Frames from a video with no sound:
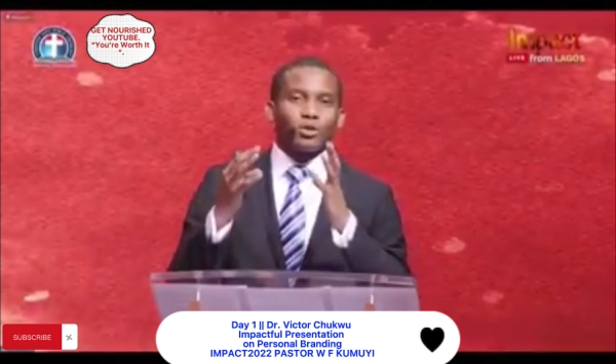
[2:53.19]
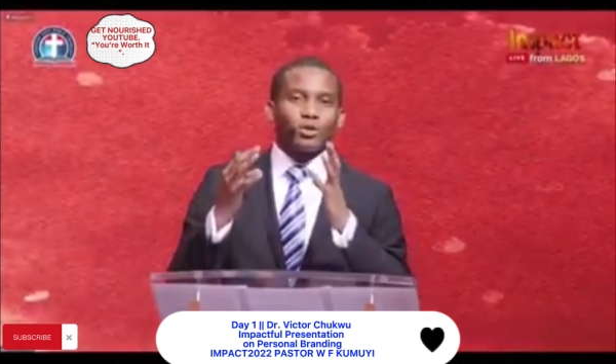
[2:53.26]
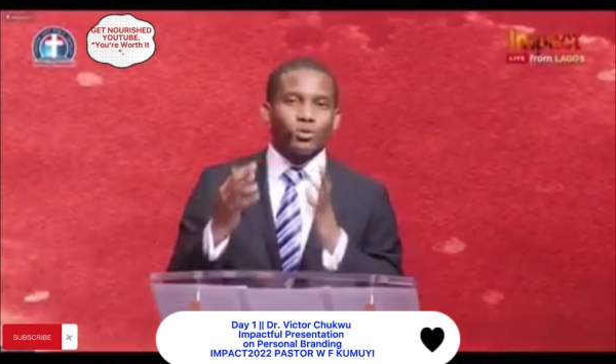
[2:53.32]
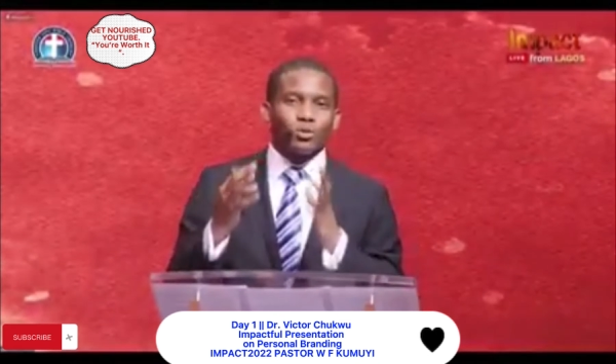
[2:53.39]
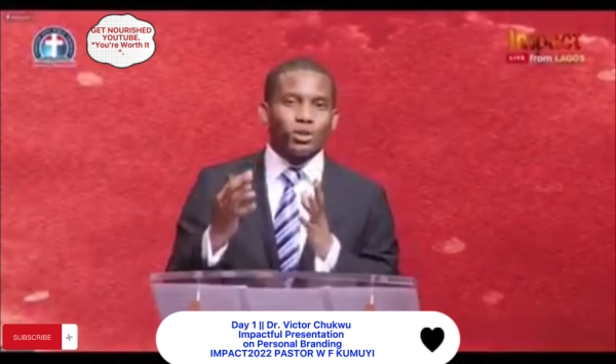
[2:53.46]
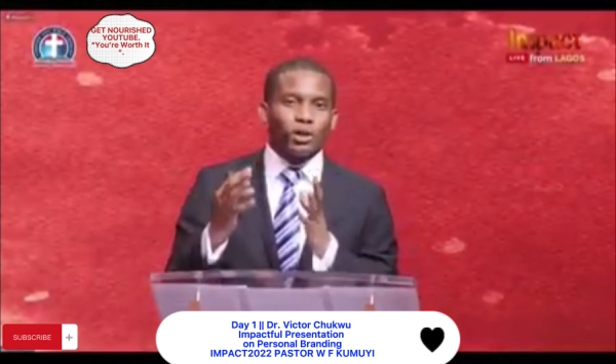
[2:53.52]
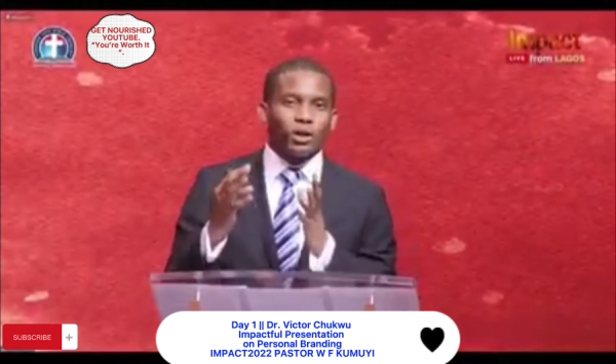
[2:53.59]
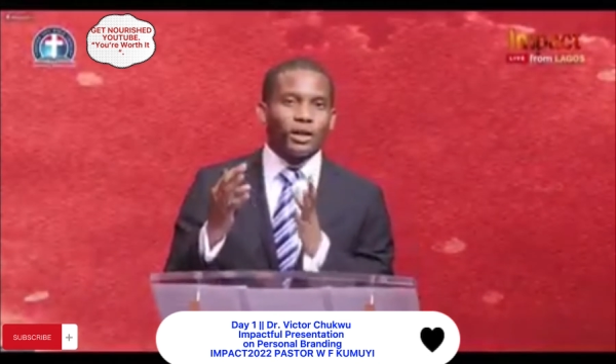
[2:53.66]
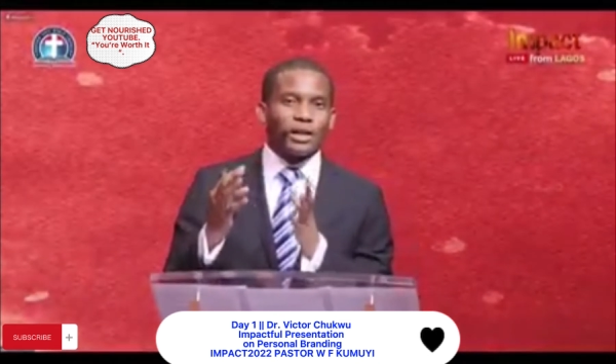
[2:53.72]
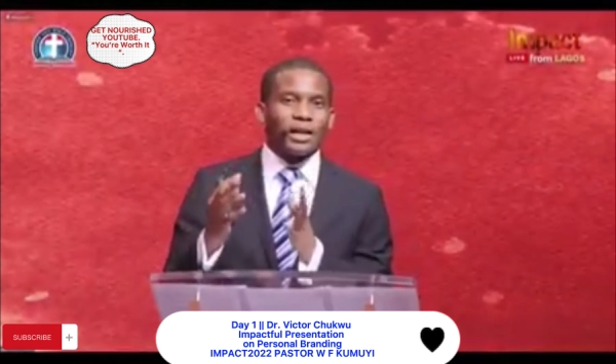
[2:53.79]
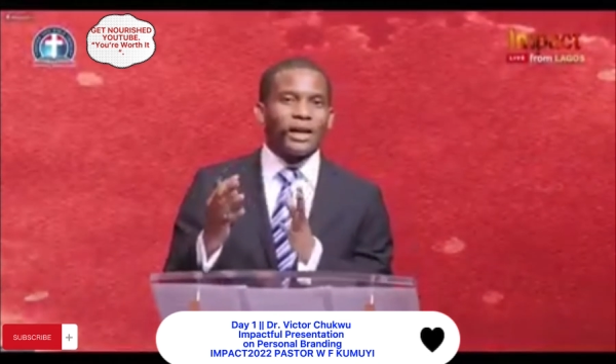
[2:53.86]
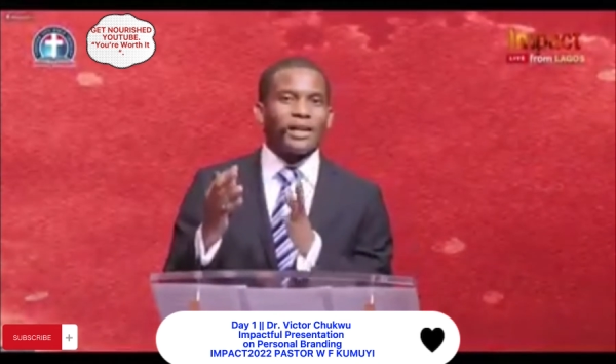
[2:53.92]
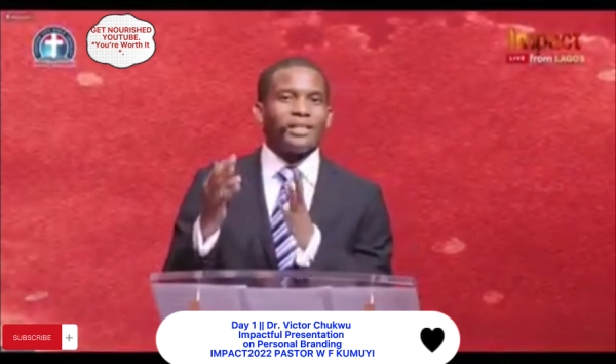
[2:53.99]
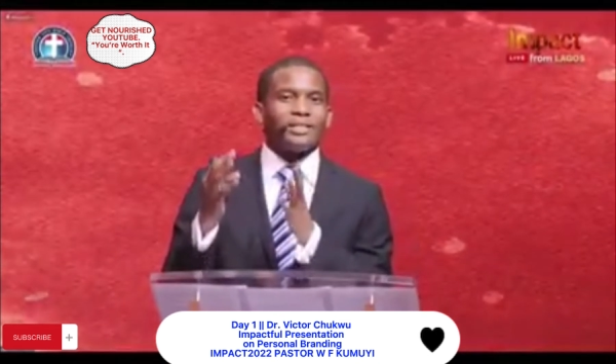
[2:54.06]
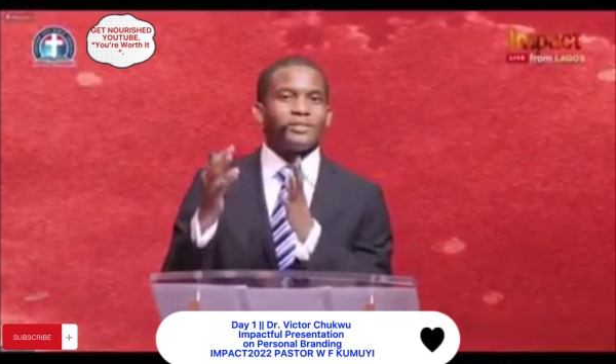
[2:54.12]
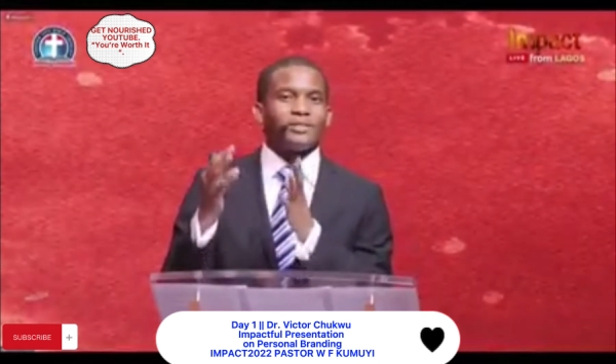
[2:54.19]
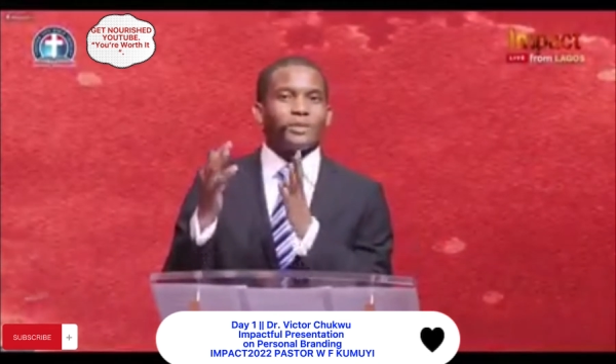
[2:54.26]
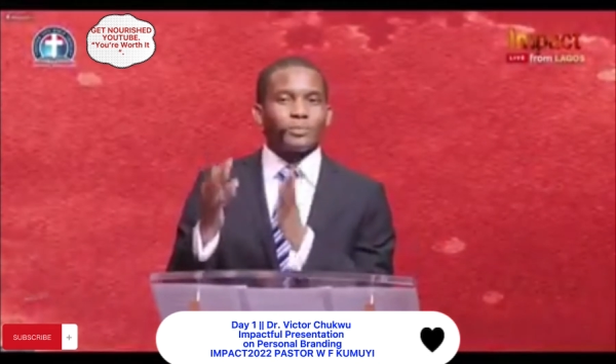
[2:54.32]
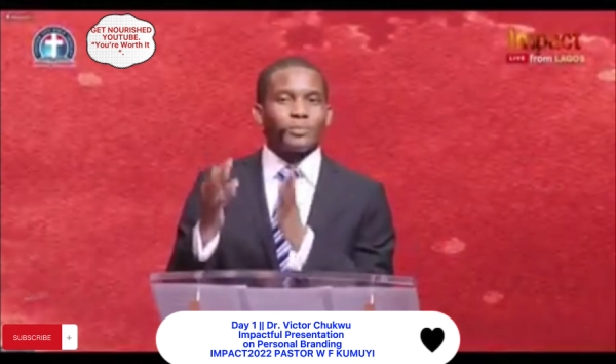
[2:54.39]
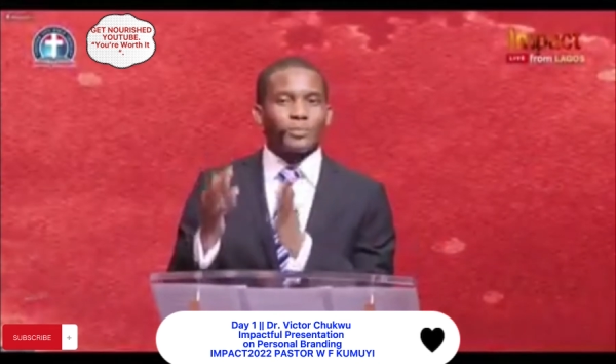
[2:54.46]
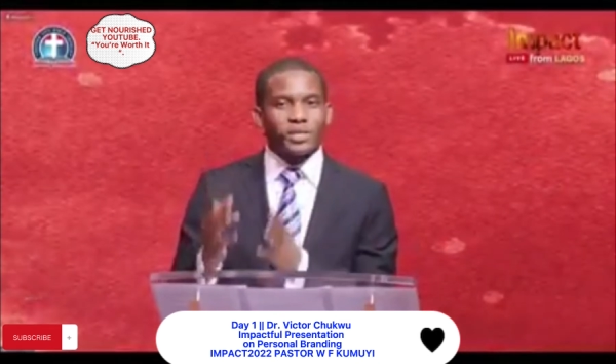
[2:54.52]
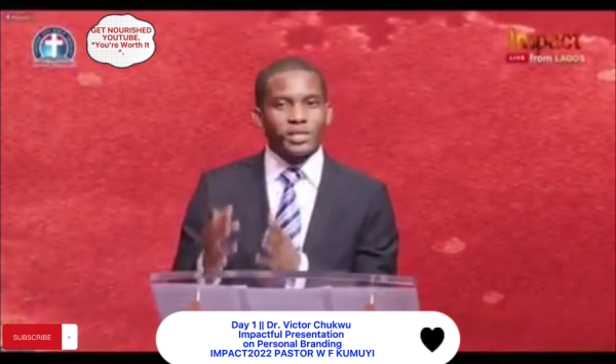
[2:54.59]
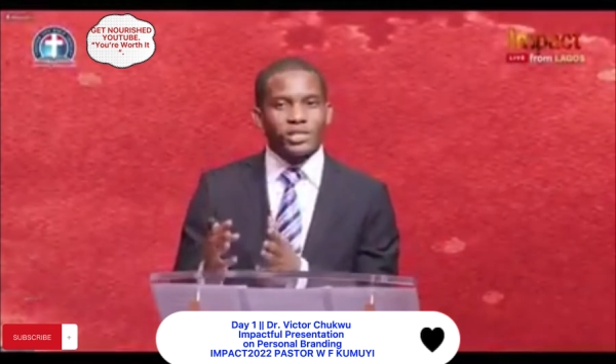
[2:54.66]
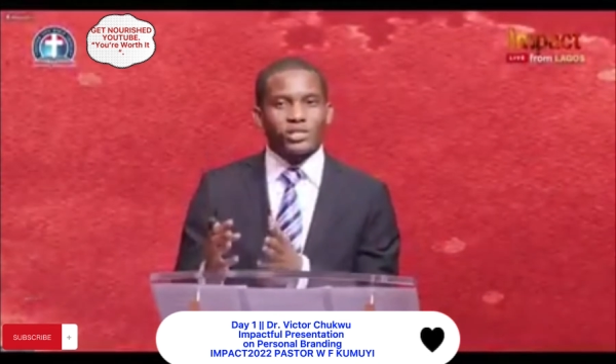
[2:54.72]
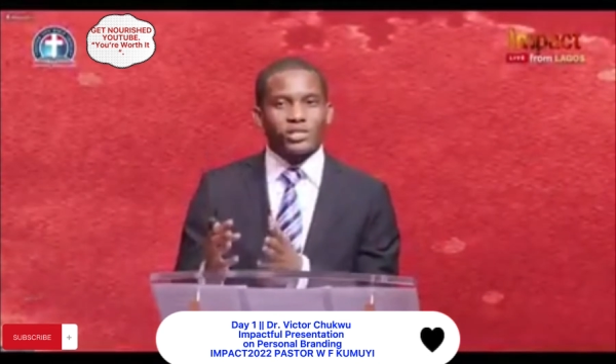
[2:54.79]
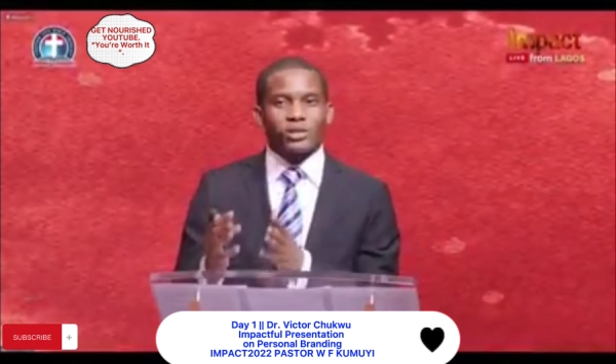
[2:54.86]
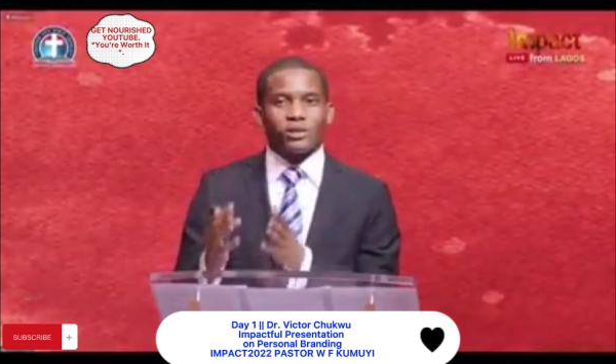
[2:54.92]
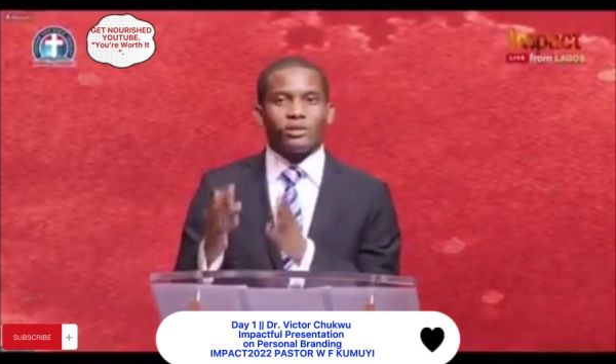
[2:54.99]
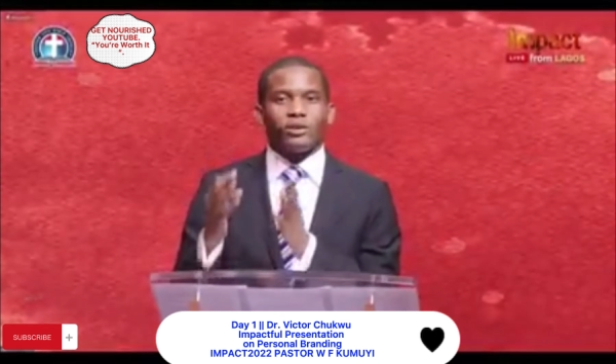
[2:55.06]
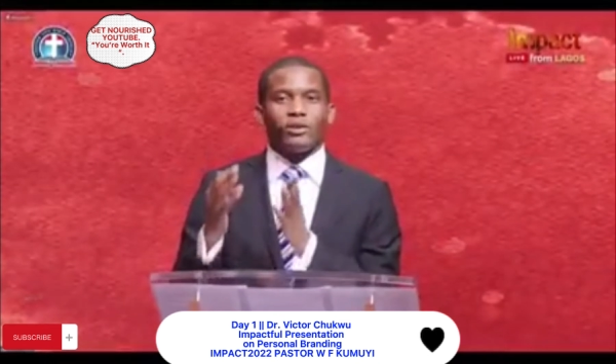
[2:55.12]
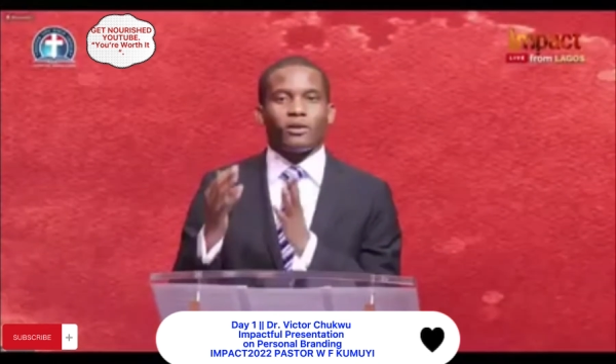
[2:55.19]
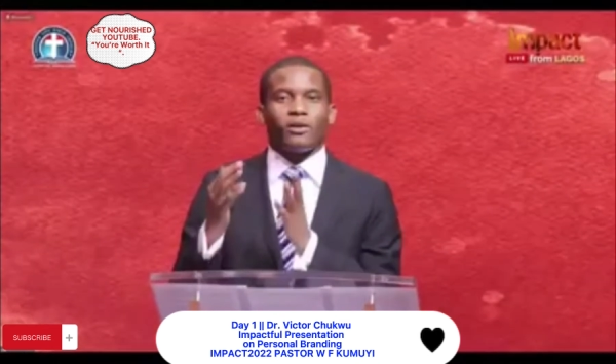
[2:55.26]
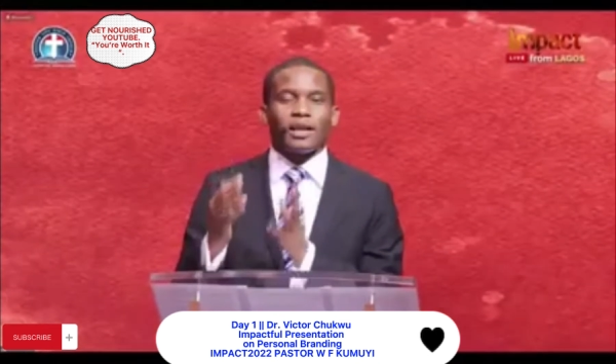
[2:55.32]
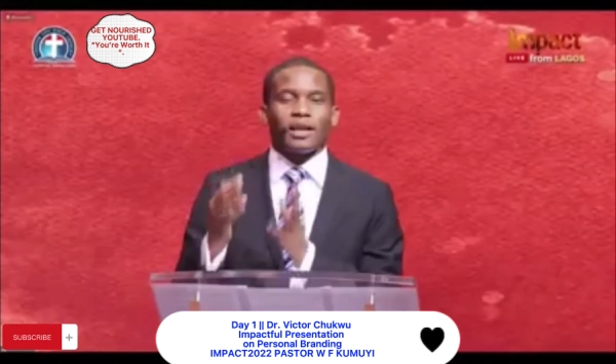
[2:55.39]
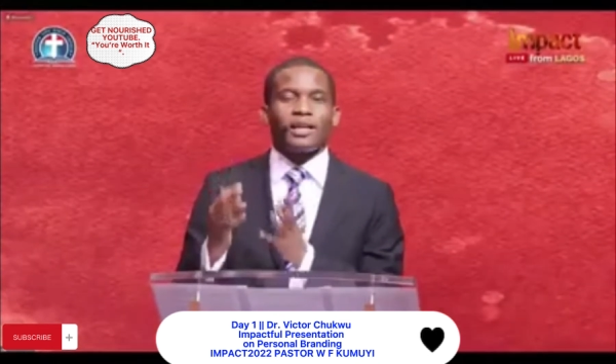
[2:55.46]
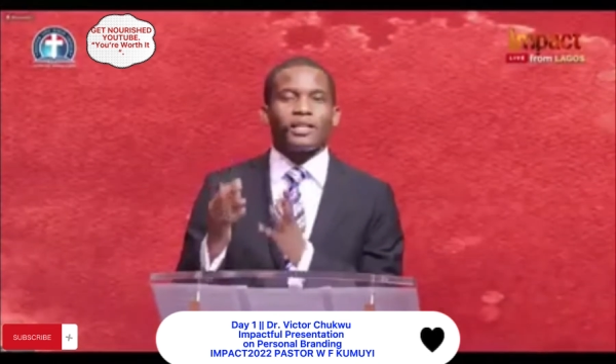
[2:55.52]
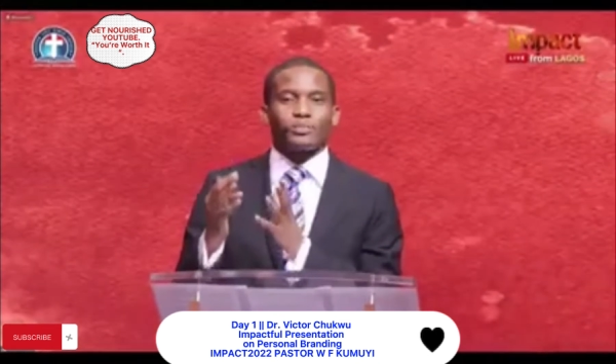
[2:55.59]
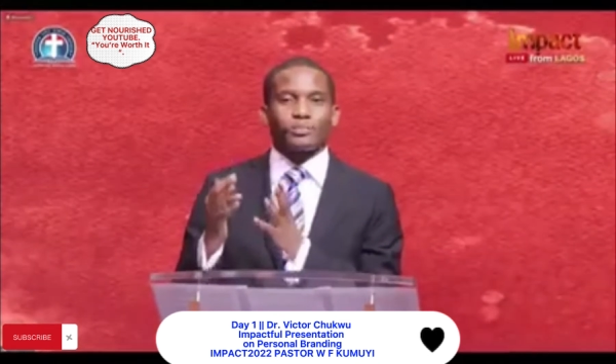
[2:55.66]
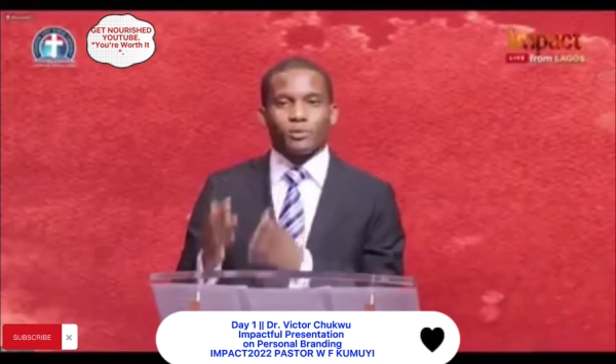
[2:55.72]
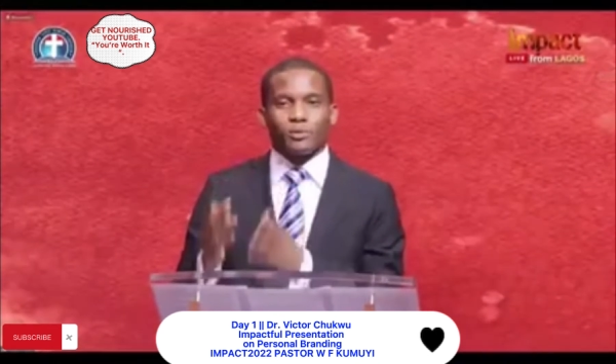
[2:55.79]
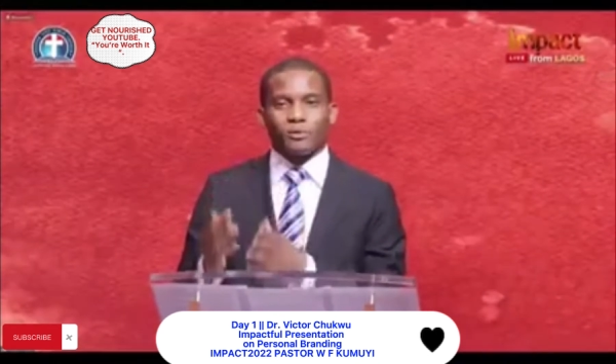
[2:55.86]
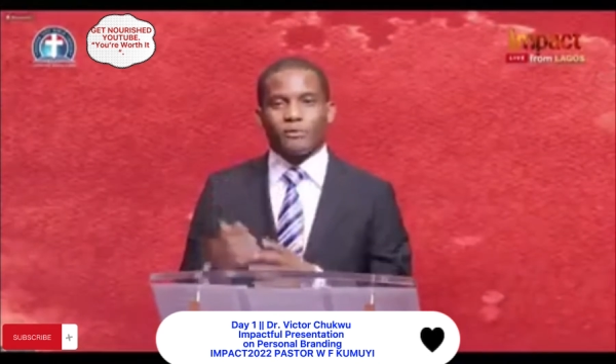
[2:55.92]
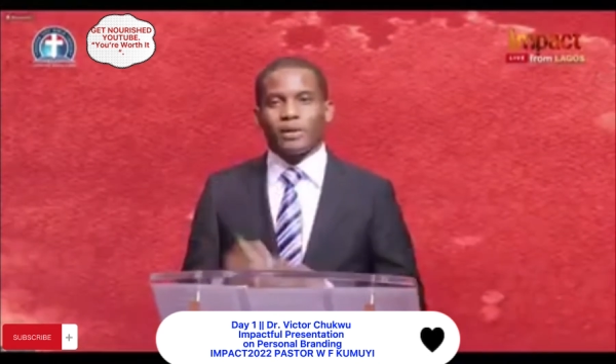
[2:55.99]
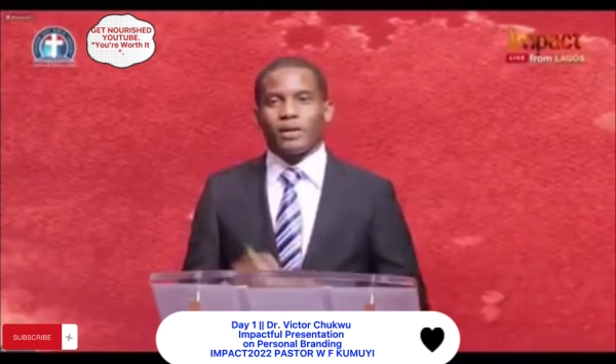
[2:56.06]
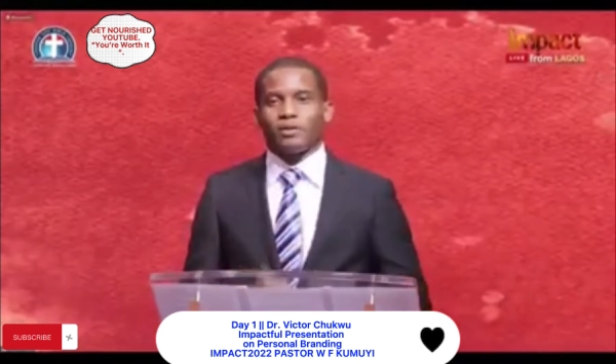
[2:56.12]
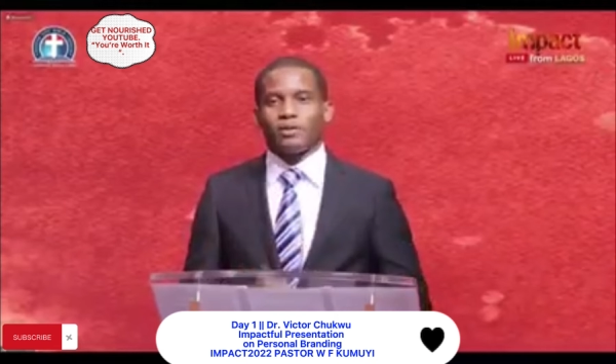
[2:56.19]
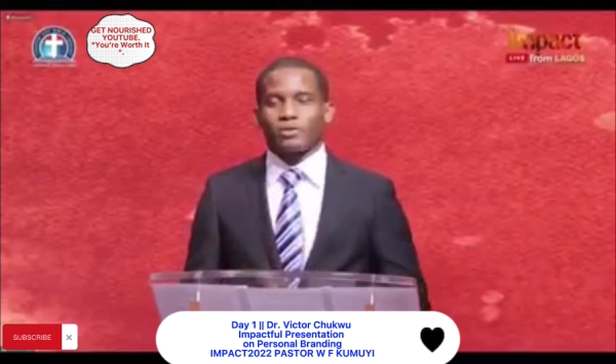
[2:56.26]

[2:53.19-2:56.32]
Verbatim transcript: good online reputation or online profile.